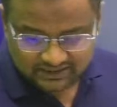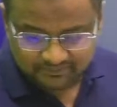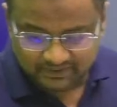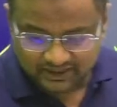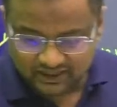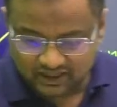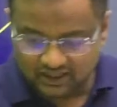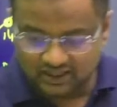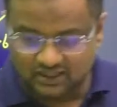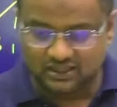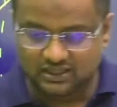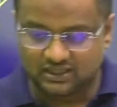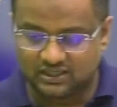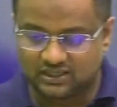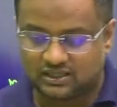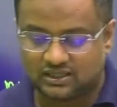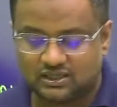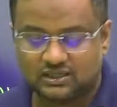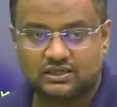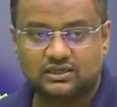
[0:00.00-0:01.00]
me
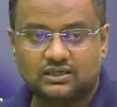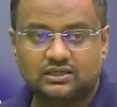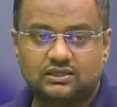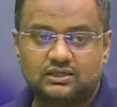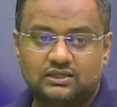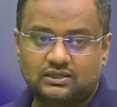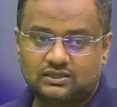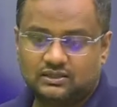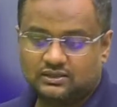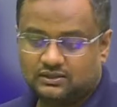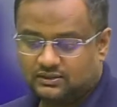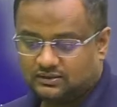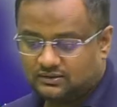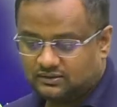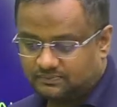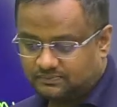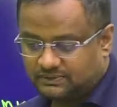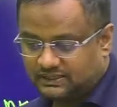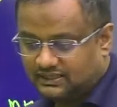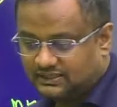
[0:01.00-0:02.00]
know.
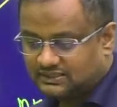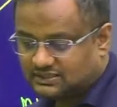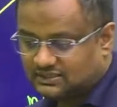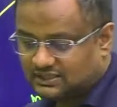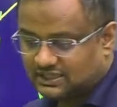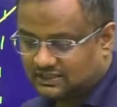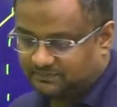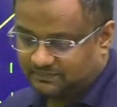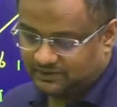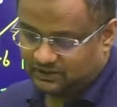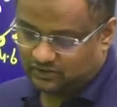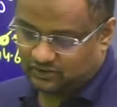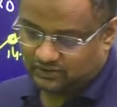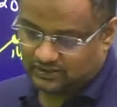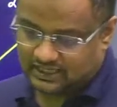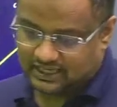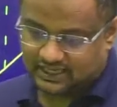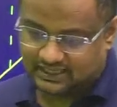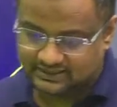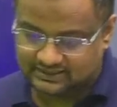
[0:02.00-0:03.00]
Please let me know,
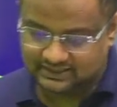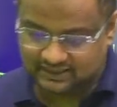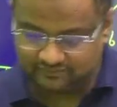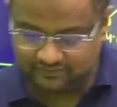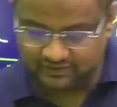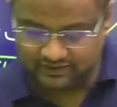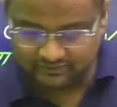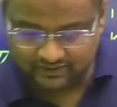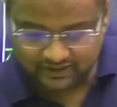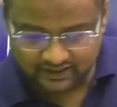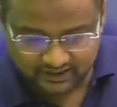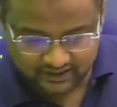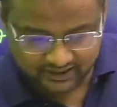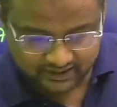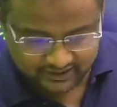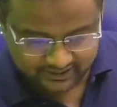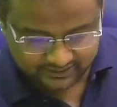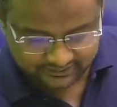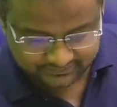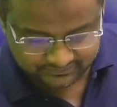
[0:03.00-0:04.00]
guys.
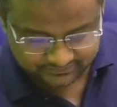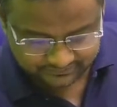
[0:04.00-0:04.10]
Everyone.